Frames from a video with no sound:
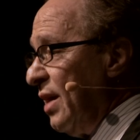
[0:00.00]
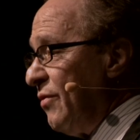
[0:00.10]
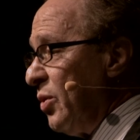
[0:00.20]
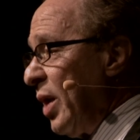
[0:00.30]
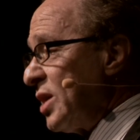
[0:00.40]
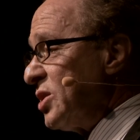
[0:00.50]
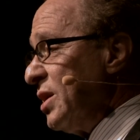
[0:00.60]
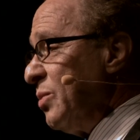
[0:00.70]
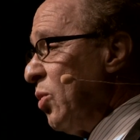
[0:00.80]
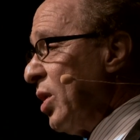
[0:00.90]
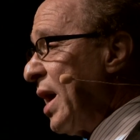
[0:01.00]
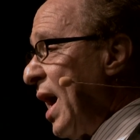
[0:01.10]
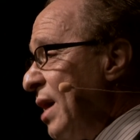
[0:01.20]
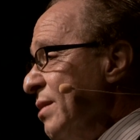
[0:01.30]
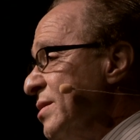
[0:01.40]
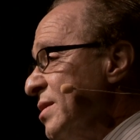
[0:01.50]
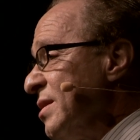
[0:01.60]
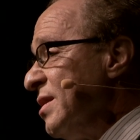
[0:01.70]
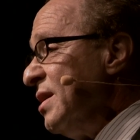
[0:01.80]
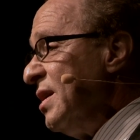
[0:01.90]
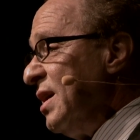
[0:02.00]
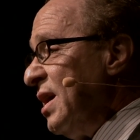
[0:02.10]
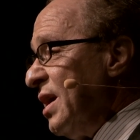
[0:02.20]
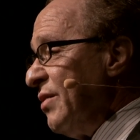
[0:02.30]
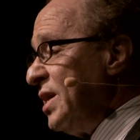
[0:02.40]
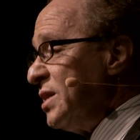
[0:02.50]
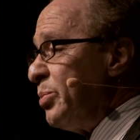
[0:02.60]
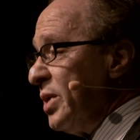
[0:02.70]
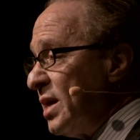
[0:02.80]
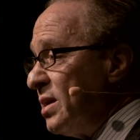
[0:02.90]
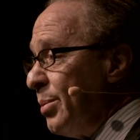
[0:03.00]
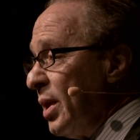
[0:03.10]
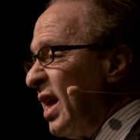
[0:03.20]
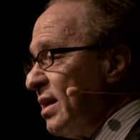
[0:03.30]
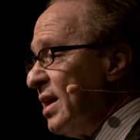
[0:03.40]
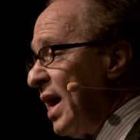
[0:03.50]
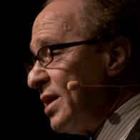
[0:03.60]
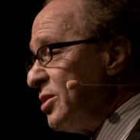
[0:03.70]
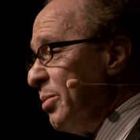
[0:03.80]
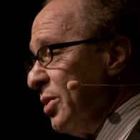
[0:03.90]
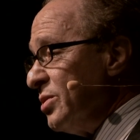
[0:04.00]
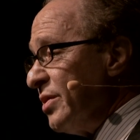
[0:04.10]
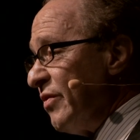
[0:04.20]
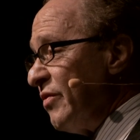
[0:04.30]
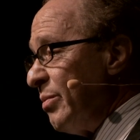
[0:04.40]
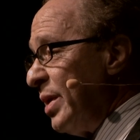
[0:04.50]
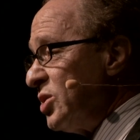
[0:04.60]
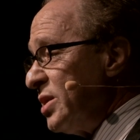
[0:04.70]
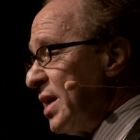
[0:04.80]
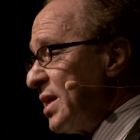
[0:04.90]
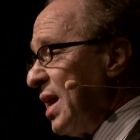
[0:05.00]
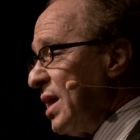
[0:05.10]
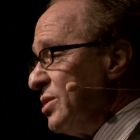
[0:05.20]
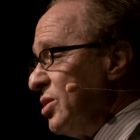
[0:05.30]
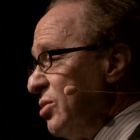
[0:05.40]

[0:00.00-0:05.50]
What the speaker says: If you actually work out these predictable attributes of information technology,